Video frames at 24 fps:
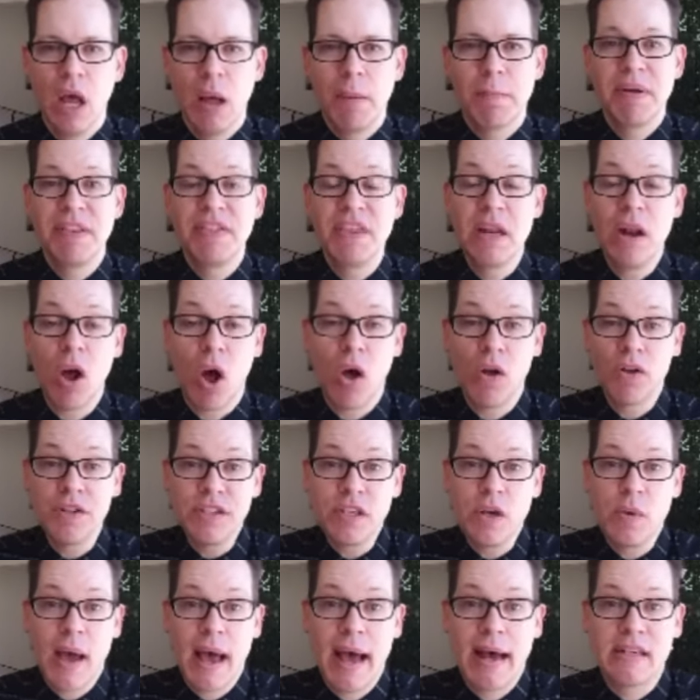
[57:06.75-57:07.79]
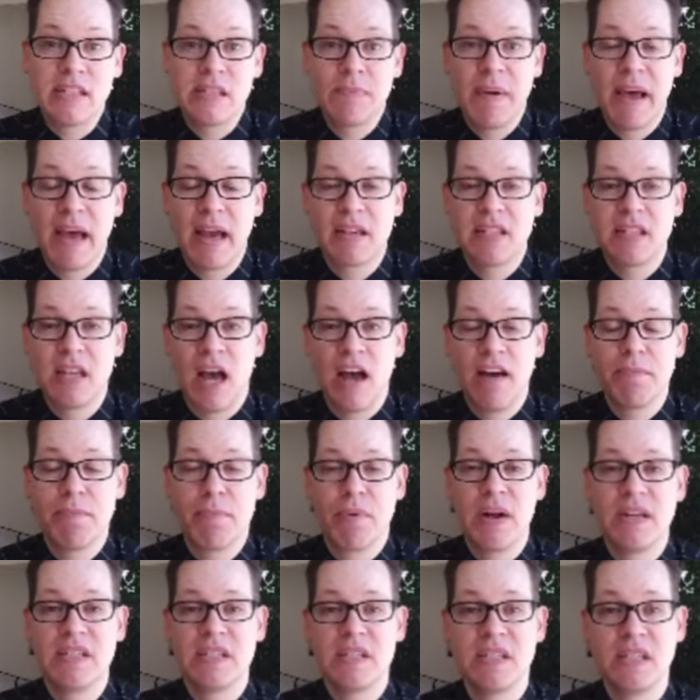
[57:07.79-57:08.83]
But then also aspects of
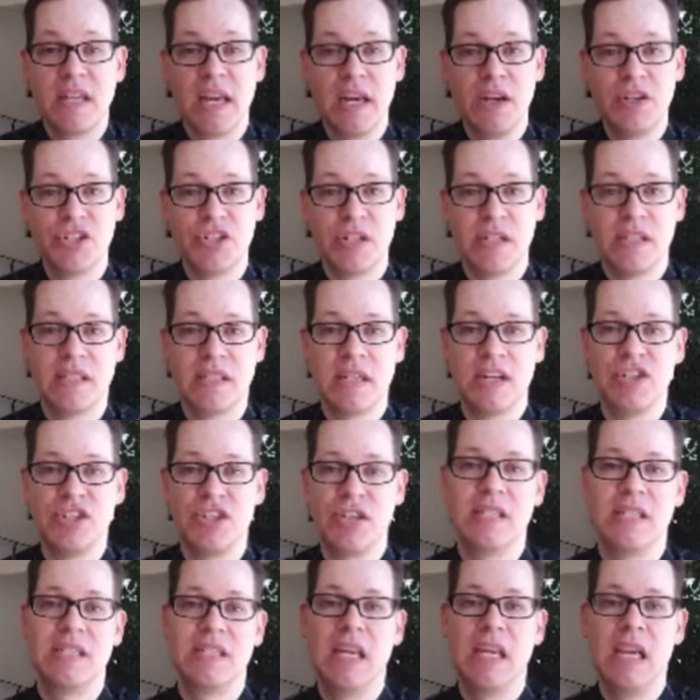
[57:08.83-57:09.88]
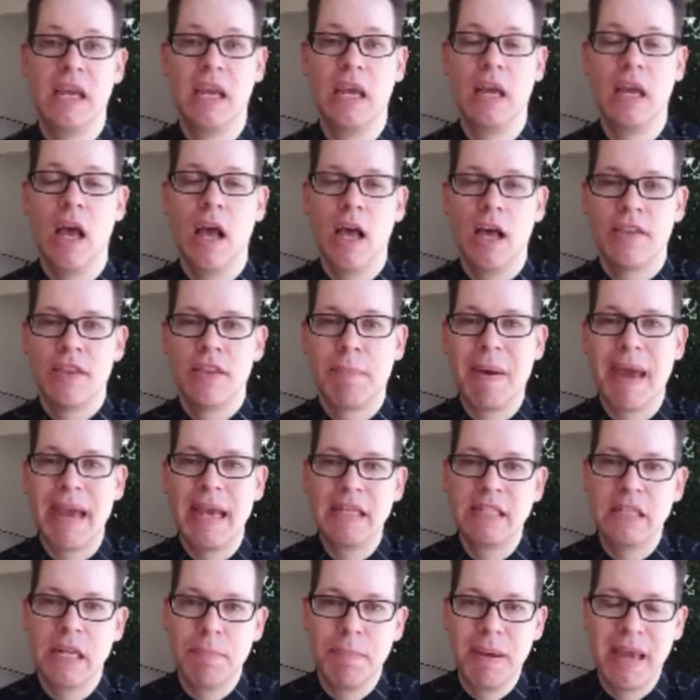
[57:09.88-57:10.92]
presentation, such as seeing the
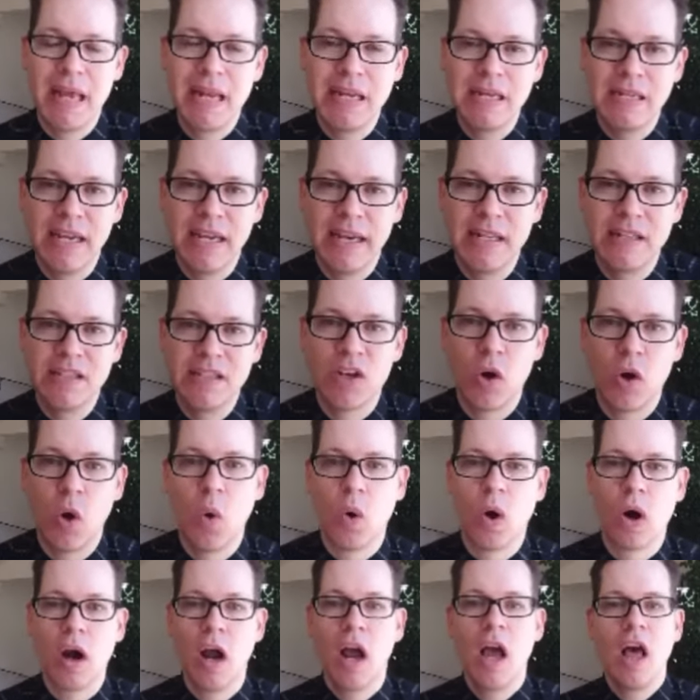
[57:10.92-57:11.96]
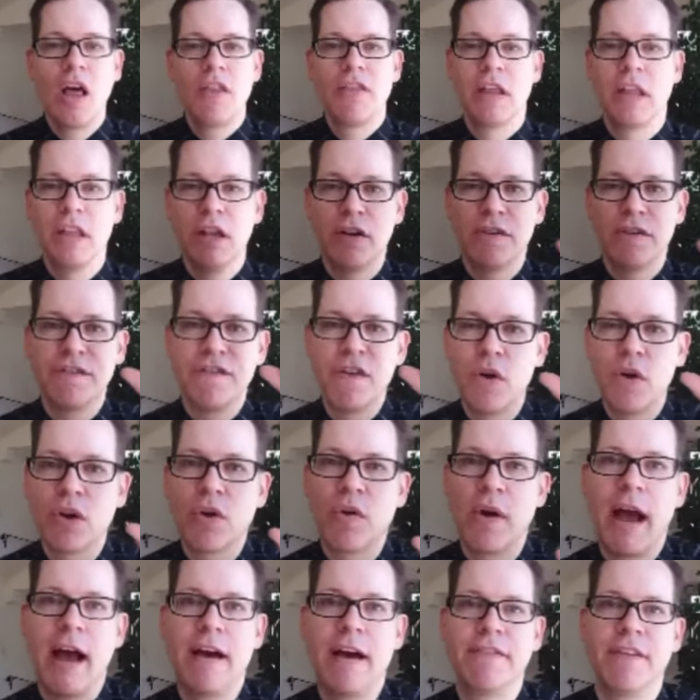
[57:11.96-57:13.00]
painted pendants or the little
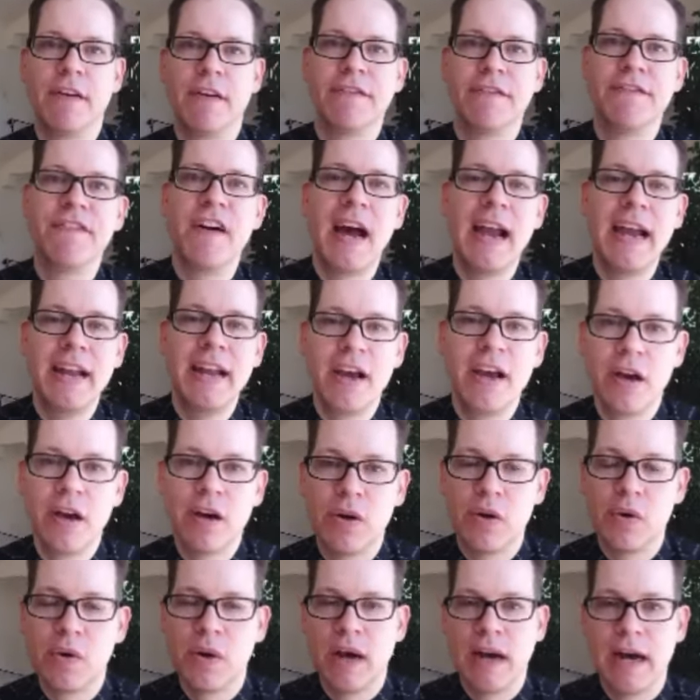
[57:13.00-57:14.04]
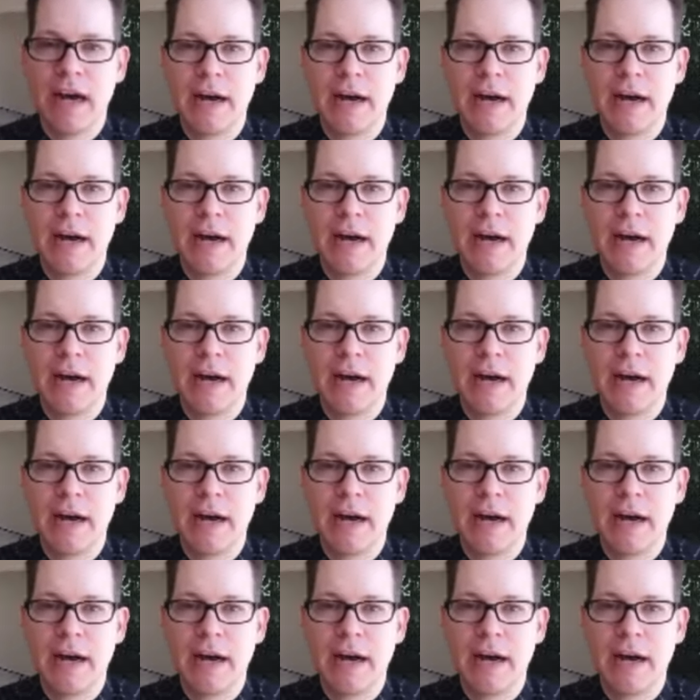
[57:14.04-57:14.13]
photograph of Fido.